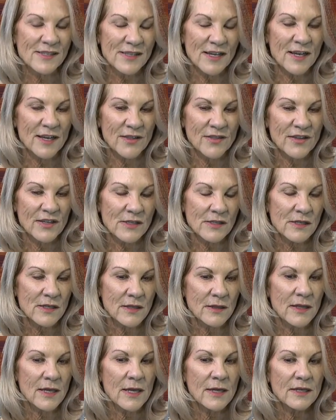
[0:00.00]
uh, things
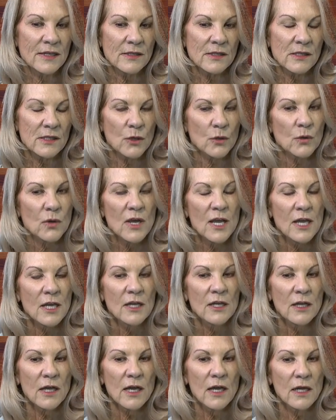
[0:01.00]
like that. And so
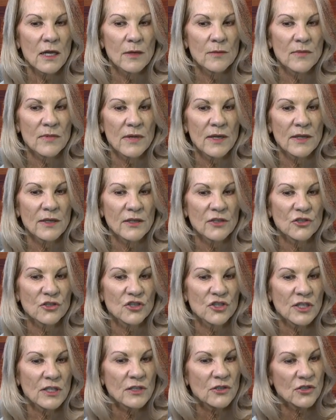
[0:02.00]
um,
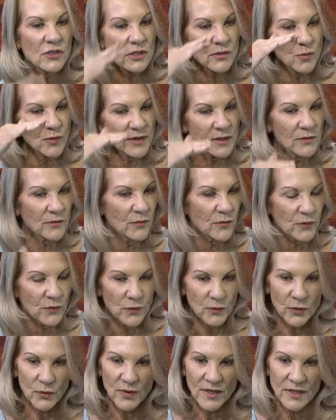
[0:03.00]
she just went
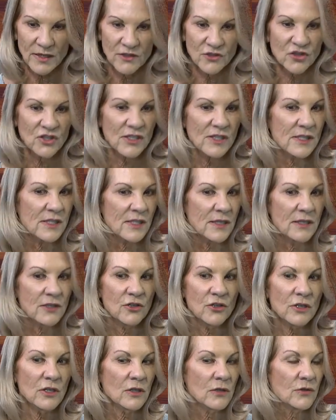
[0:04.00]
through it and she said,
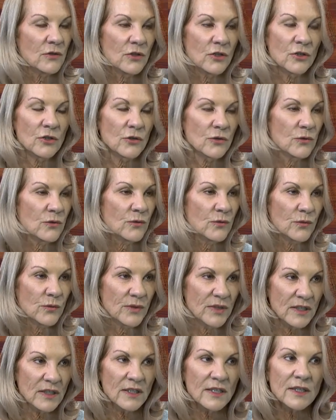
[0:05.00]
you know, you
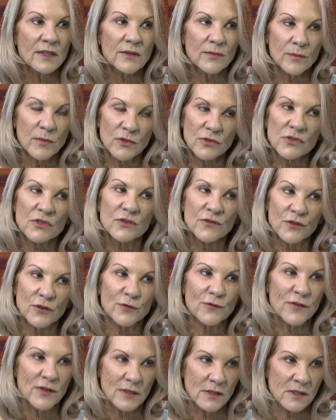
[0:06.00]
really, most of your
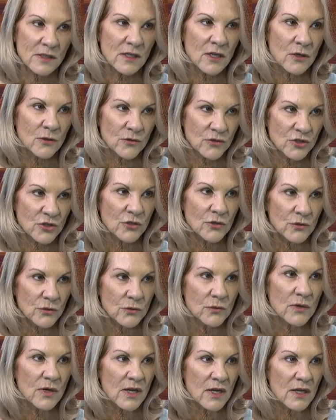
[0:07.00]
funds go
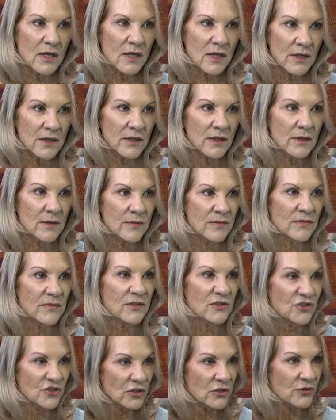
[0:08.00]
to um,
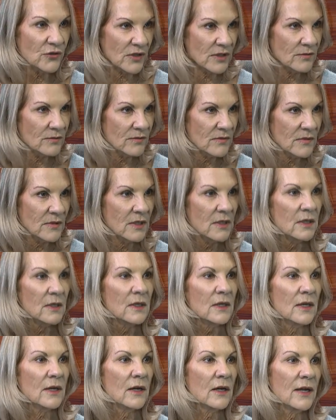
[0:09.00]
children.
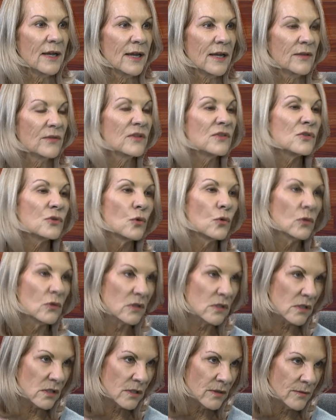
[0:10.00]
Okay. And the
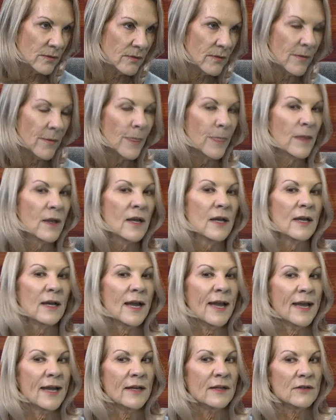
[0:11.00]
schools. Mm-hmm, mm-hmm.
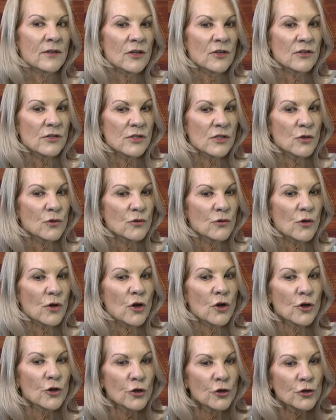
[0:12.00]
And so
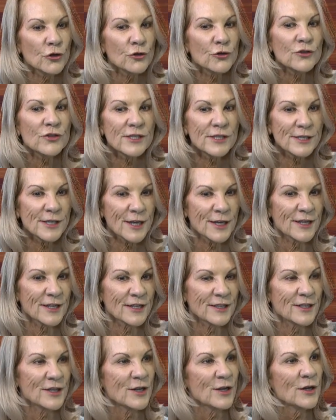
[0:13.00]
her
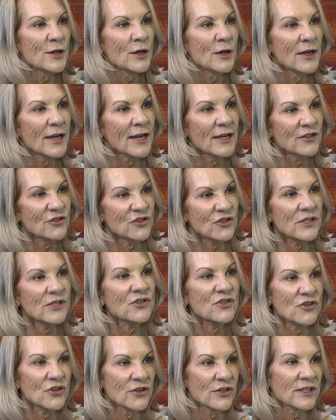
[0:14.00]
son had just
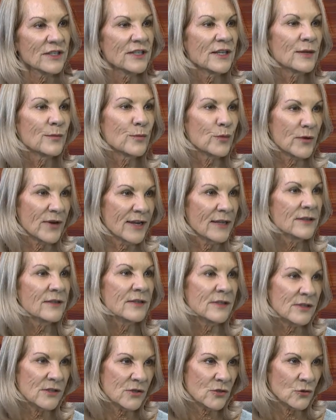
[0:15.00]
started at
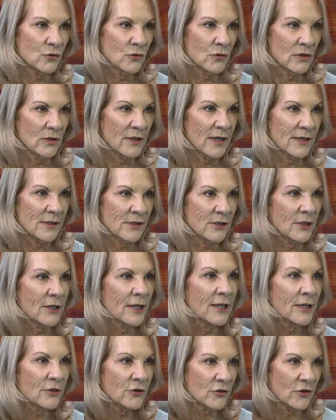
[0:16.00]
Brandon School as uh-huh. a
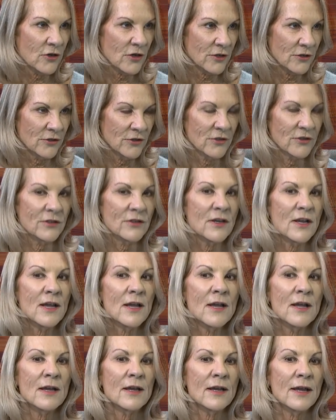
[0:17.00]
kindergartner.
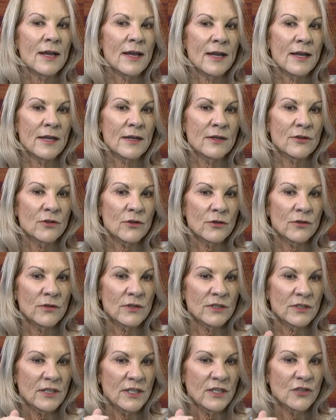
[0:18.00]
And the
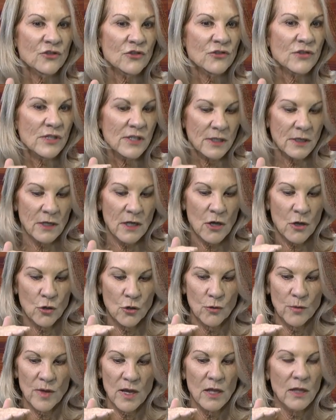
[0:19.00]
teacher sent
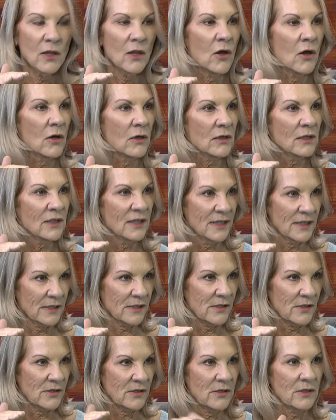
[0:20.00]
home a long
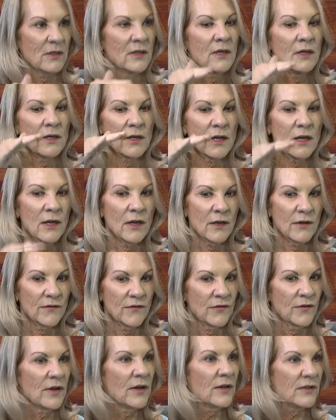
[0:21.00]
list of
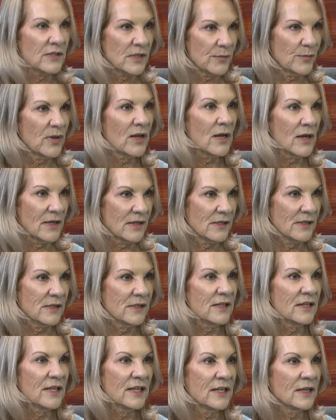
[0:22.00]
supplies
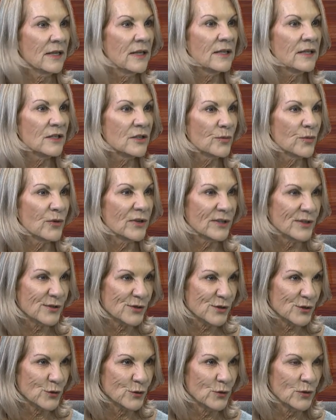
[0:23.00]
that he needed to bring to
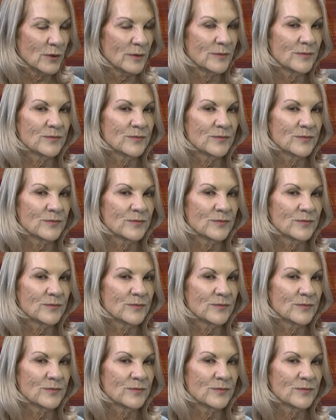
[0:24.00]
school.